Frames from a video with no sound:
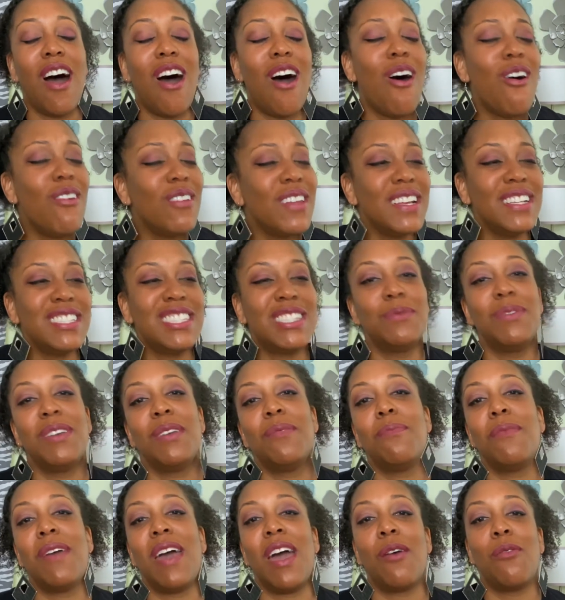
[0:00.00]
only to
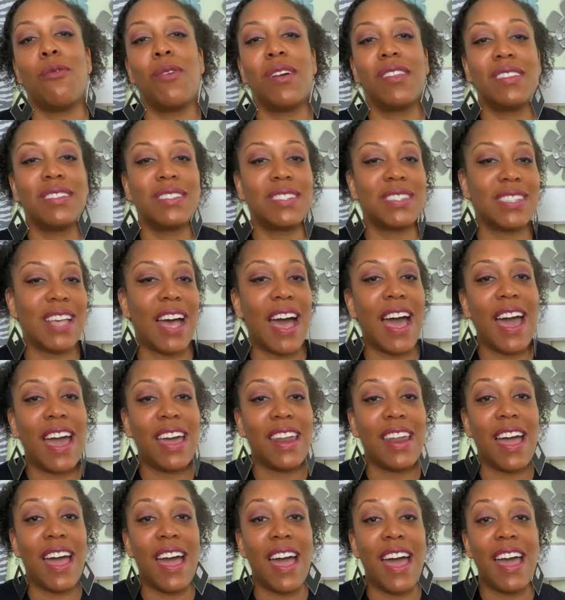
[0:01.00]
be met with
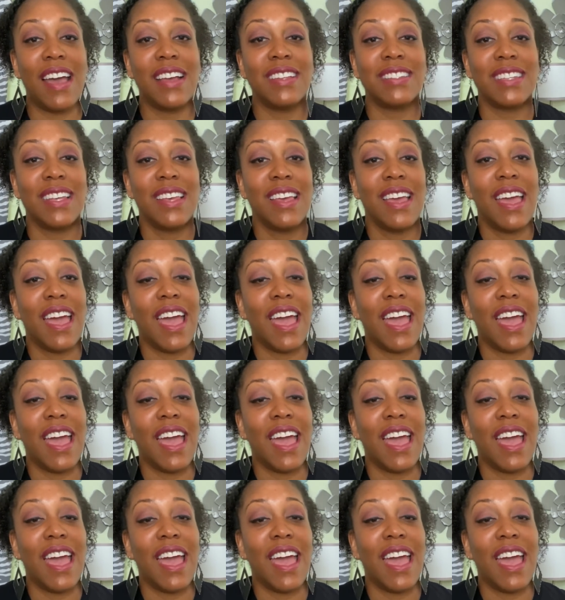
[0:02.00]
side eyes